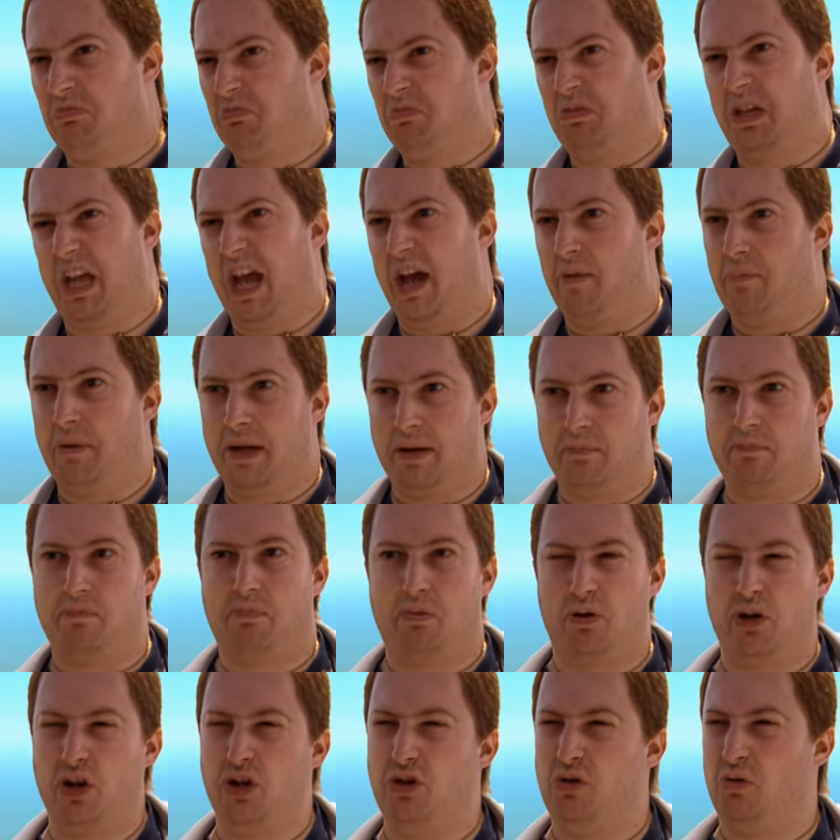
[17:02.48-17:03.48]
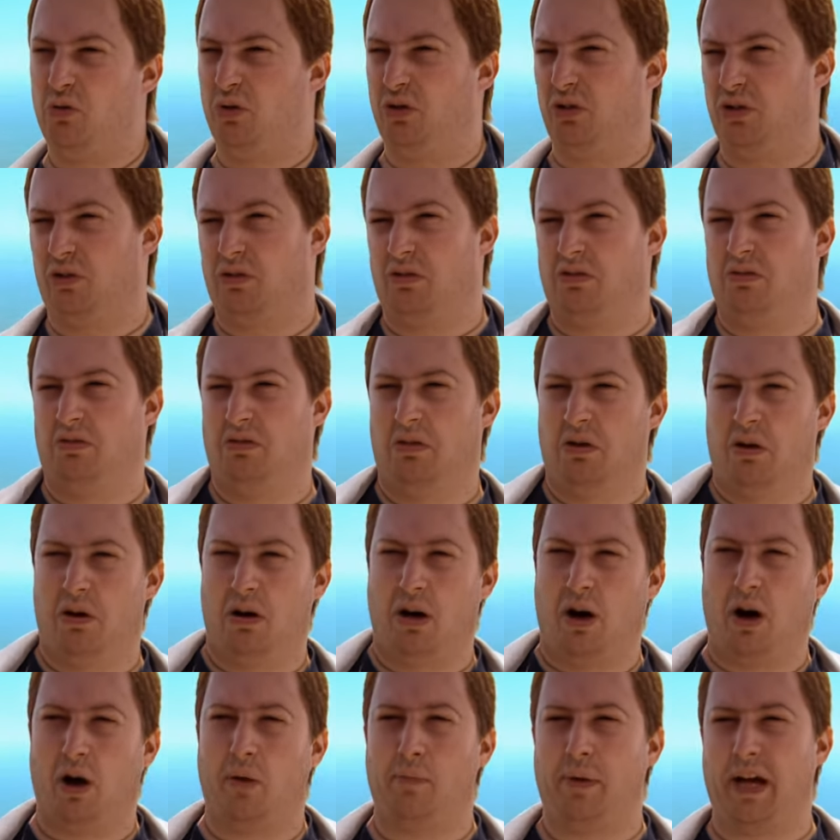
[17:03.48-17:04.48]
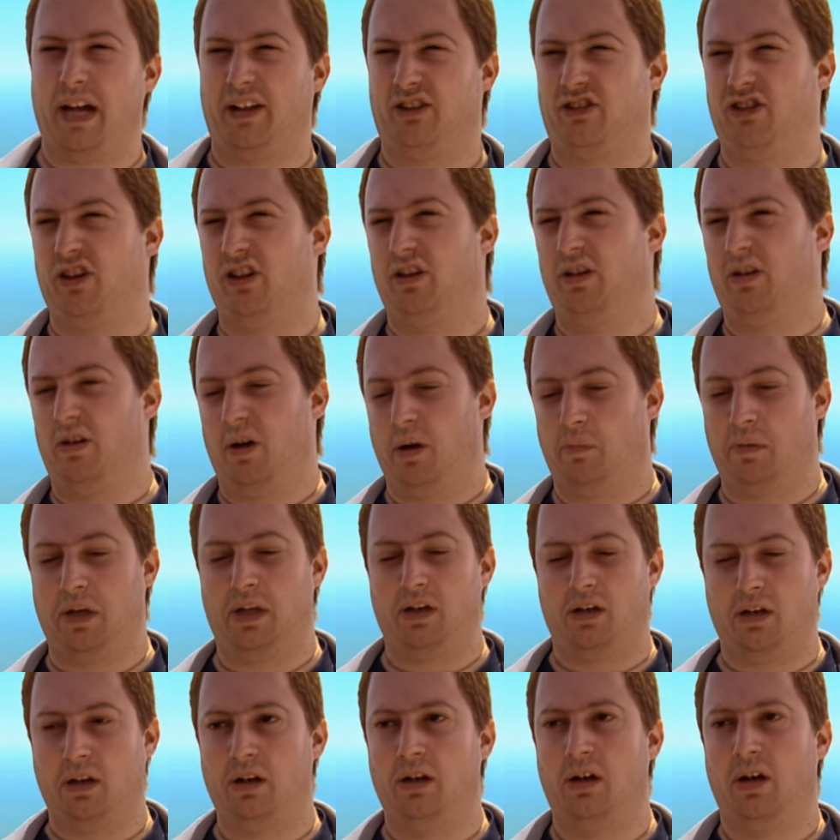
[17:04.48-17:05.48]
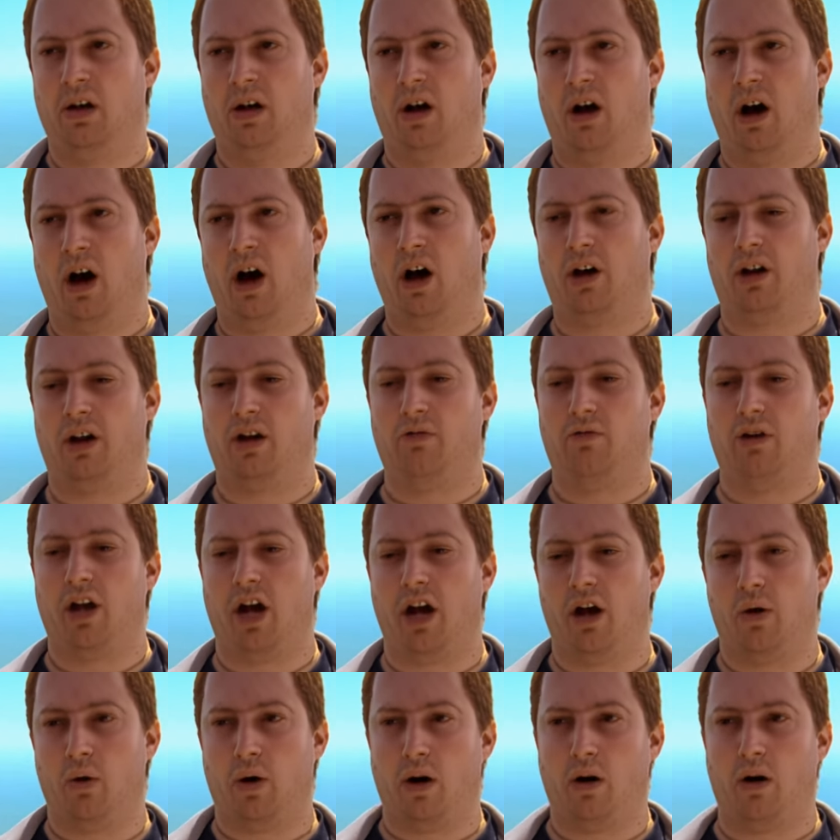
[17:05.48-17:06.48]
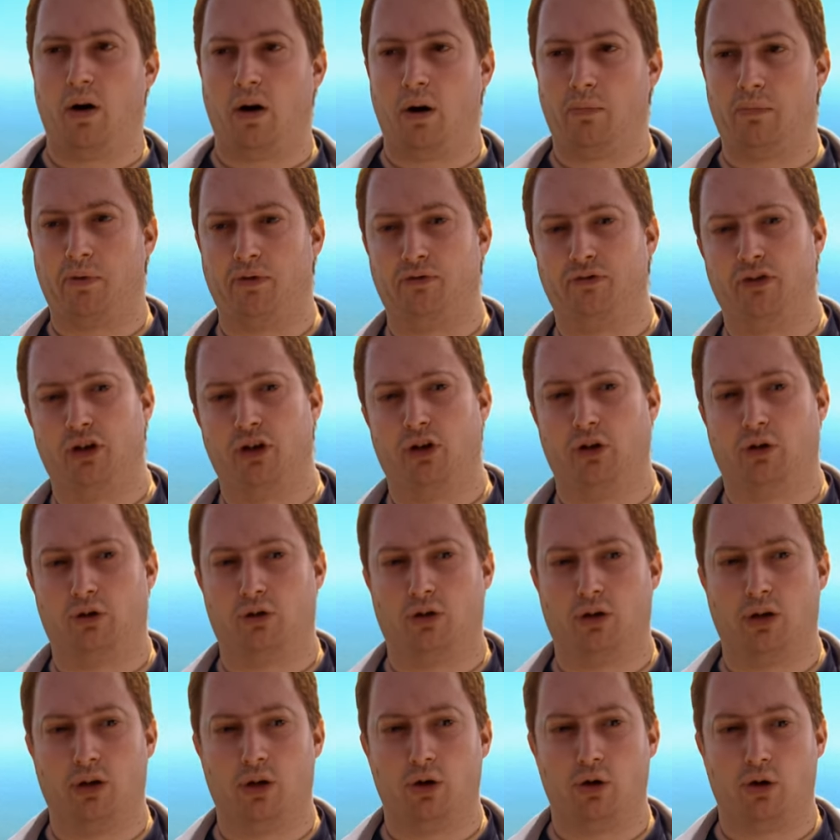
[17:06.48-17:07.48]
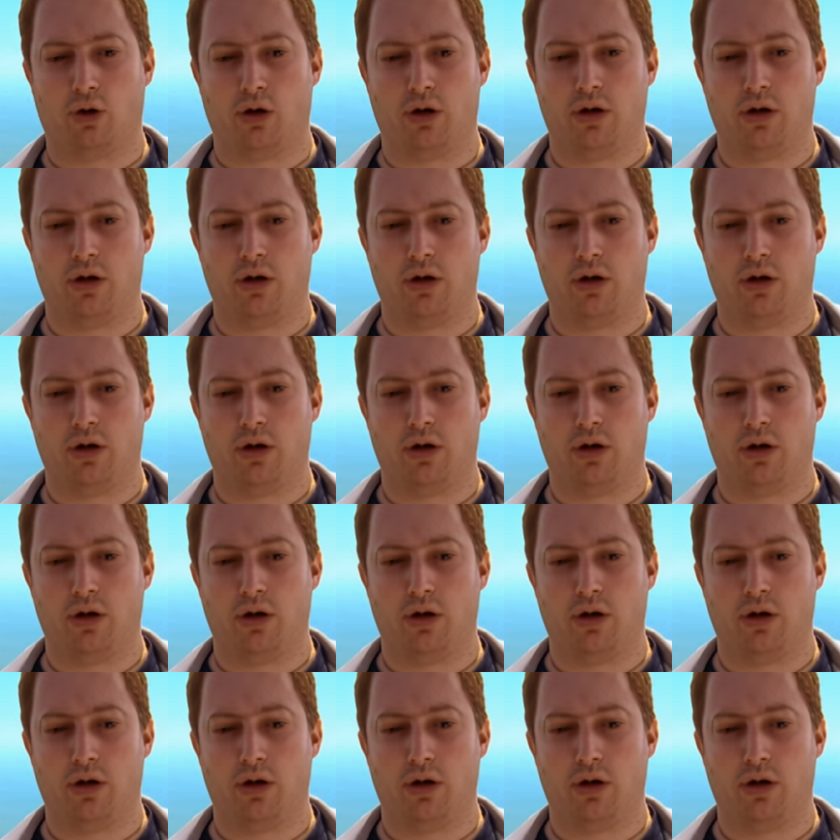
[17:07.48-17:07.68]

get a bit bruised, I imagine. I mean, I don't know. I, I prefer not to look.